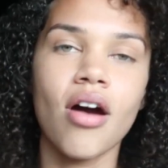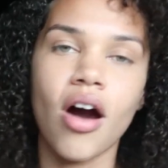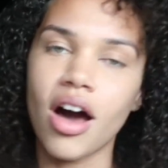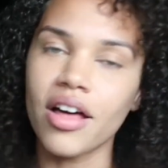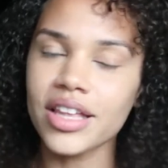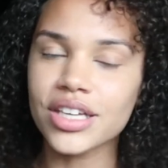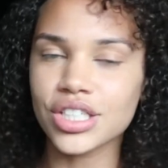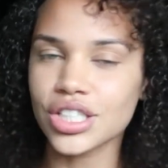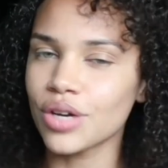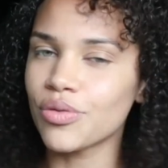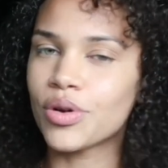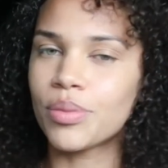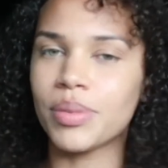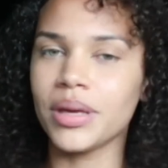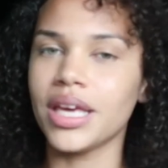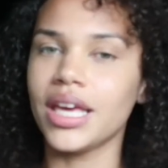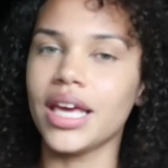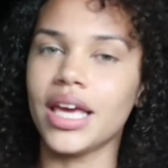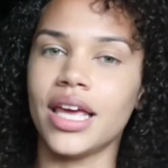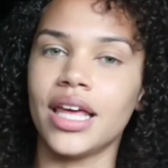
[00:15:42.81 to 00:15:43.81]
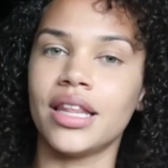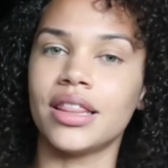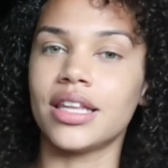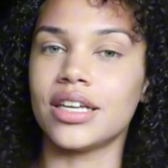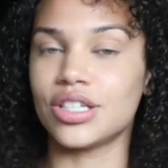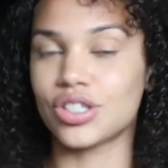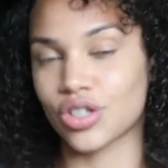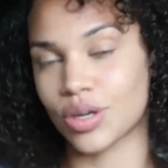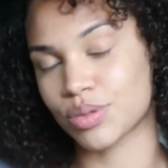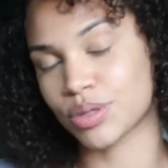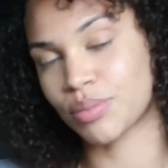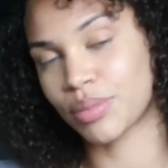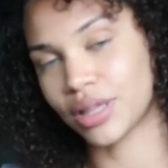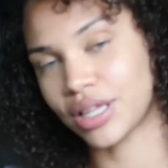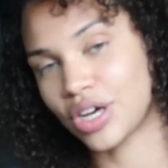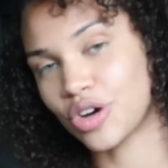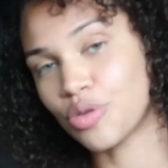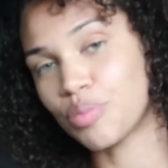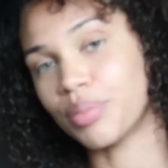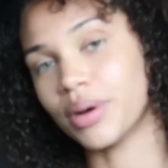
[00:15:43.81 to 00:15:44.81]
All that shit will be in the description
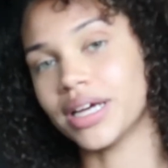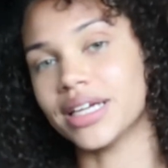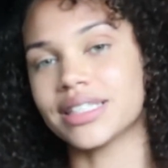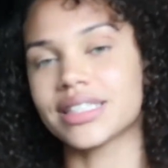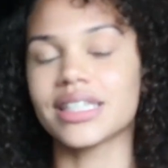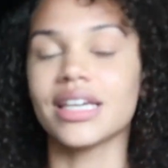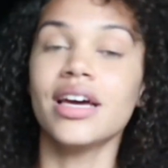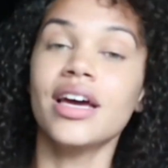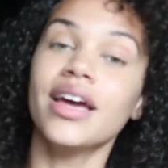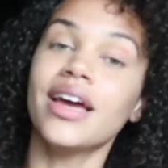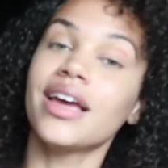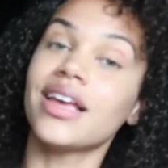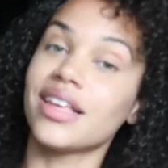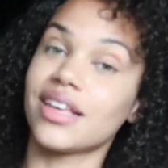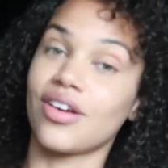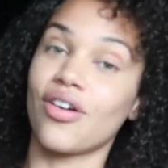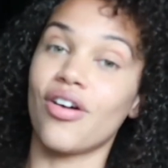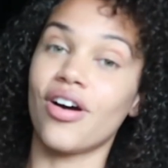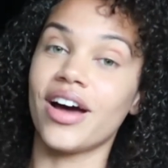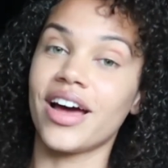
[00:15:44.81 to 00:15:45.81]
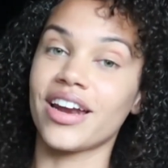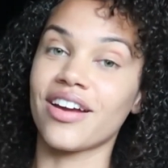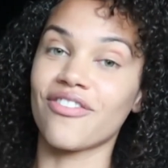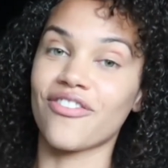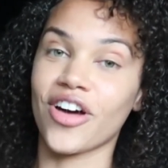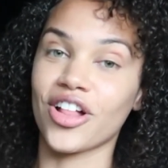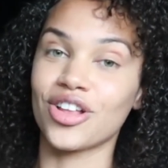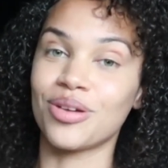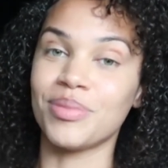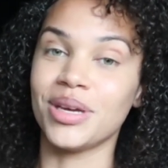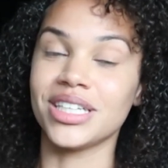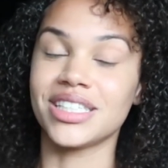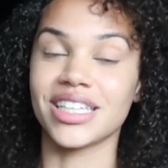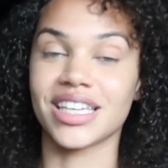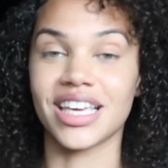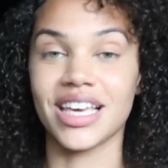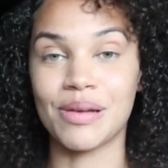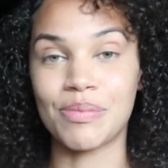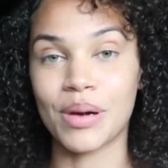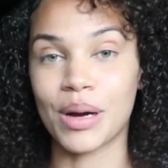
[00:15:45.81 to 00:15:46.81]
below, but go ahead and follow me to
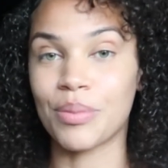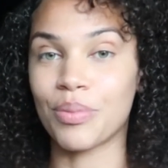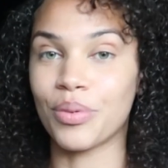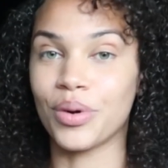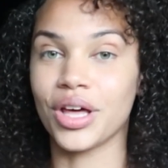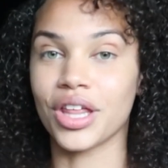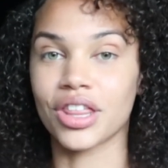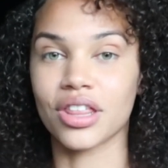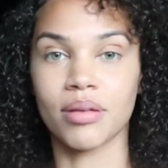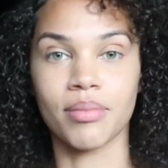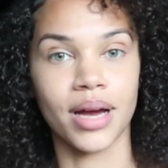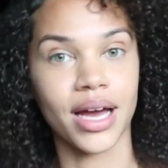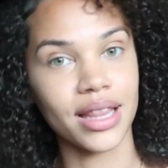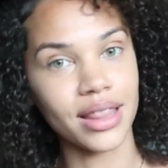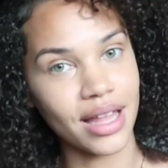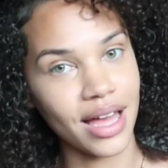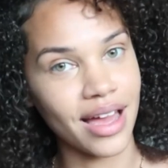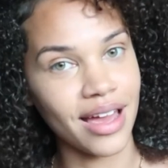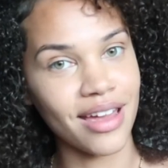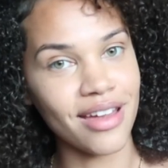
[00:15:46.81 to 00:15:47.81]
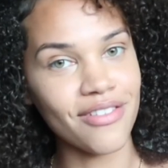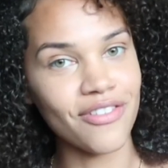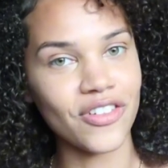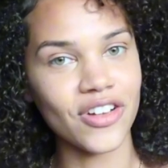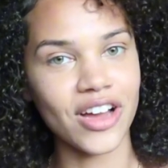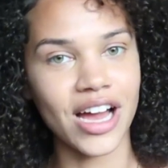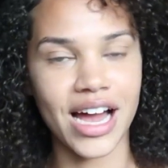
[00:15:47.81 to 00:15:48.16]
keep up with my life.